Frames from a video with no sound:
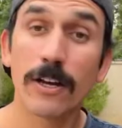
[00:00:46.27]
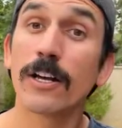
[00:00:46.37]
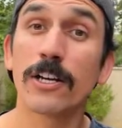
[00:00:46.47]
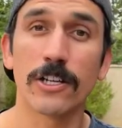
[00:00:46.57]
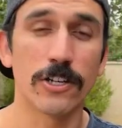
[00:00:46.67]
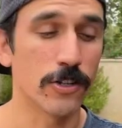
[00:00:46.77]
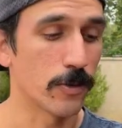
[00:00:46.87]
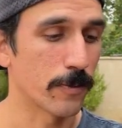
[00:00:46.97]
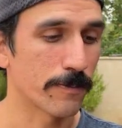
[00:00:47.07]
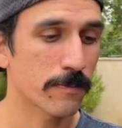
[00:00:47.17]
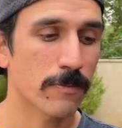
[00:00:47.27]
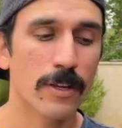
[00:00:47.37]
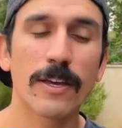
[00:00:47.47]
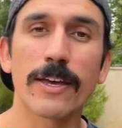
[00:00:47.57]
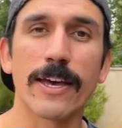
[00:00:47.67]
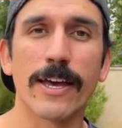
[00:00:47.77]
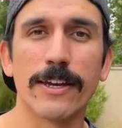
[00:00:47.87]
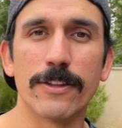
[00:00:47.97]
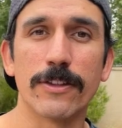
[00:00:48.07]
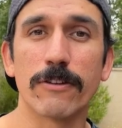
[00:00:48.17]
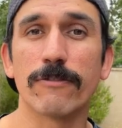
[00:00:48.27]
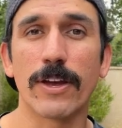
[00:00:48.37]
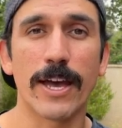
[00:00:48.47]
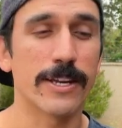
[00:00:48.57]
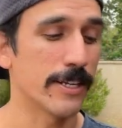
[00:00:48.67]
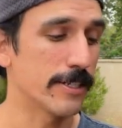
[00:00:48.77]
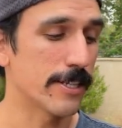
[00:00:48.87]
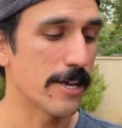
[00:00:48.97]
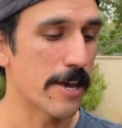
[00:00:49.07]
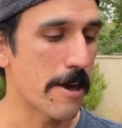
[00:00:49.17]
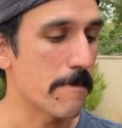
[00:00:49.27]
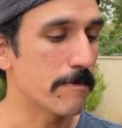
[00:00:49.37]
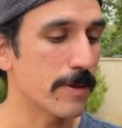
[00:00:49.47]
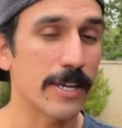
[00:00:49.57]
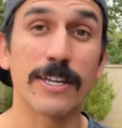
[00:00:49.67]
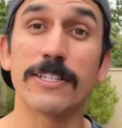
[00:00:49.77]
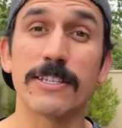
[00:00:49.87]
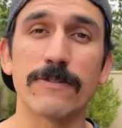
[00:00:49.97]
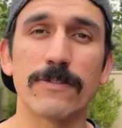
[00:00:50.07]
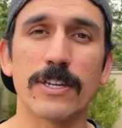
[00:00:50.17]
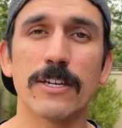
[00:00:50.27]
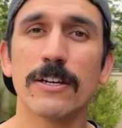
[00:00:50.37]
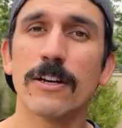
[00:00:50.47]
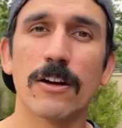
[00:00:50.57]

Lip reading: Canoo, and their van is the MPDV,